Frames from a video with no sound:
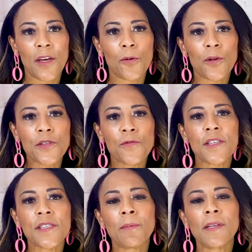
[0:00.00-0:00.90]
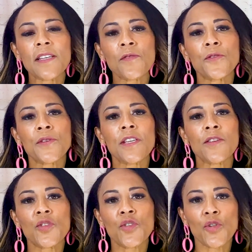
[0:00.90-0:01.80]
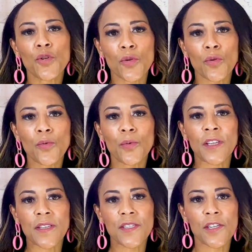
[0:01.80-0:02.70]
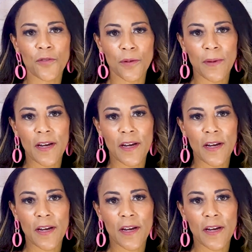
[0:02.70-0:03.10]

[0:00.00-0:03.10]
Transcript: Whereas for the subclass 462, it's different